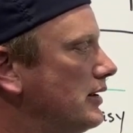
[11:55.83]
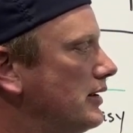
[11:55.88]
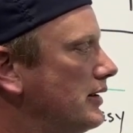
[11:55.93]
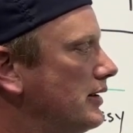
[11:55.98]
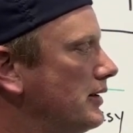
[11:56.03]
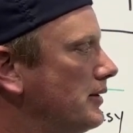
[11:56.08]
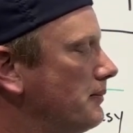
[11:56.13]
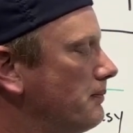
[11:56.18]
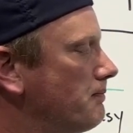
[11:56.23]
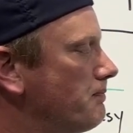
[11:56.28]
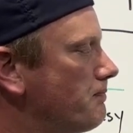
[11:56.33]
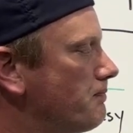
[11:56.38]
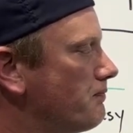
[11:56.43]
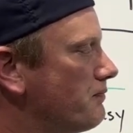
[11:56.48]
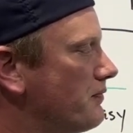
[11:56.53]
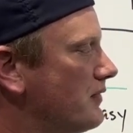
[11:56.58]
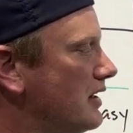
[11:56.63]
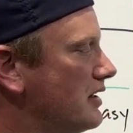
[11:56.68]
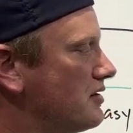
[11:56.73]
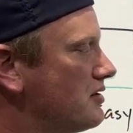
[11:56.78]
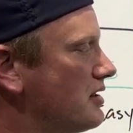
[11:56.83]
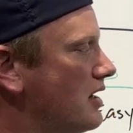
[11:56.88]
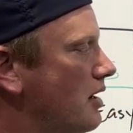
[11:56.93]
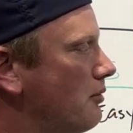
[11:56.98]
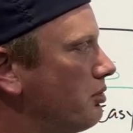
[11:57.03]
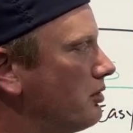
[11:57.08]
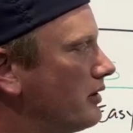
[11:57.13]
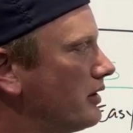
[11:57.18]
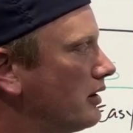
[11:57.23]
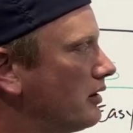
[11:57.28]
It's not politically
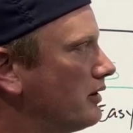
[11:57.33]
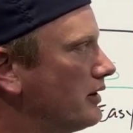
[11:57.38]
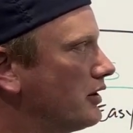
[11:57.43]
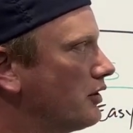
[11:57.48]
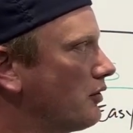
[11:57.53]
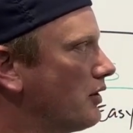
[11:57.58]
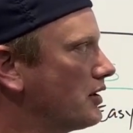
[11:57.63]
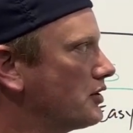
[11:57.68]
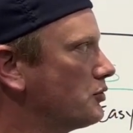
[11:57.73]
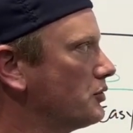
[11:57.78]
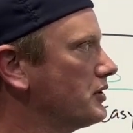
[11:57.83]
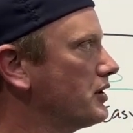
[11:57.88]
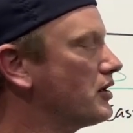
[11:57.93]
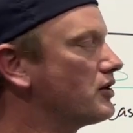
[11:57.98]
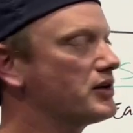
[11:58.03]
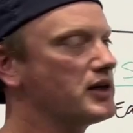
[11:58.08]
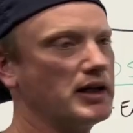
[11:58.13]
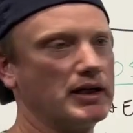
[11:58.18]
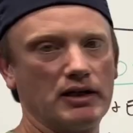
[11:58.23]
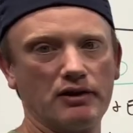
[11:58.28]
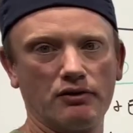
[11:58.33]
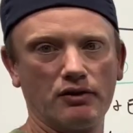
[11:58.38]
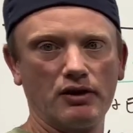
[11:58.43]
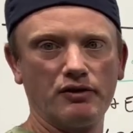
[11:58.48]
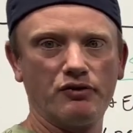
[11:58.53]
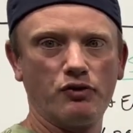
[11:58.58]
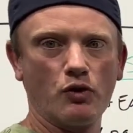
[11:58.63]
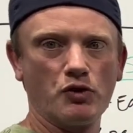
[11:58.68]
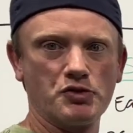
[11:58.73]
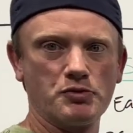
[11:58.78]
correct. When you hear negative reinforcement, you
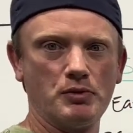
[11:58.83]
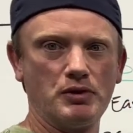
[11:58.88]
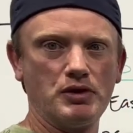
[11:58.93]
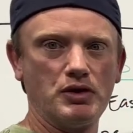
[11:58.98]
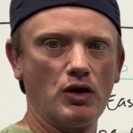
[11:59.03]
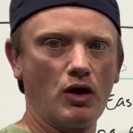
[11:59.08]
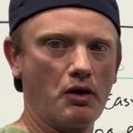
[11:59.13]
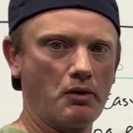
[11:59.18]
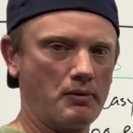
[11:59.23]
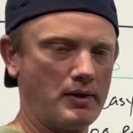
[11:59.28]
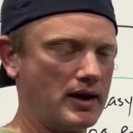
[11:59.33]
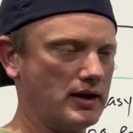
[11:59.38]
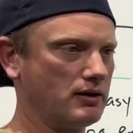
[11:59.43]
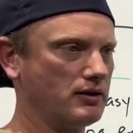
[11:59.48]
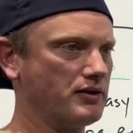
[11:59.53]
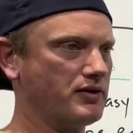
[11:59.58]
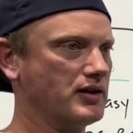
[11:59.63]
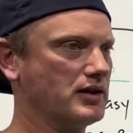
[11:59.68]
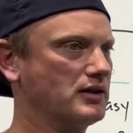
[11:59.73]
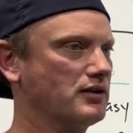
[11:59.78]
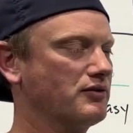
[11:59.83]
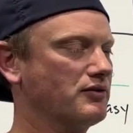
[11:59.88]
automatically think of negative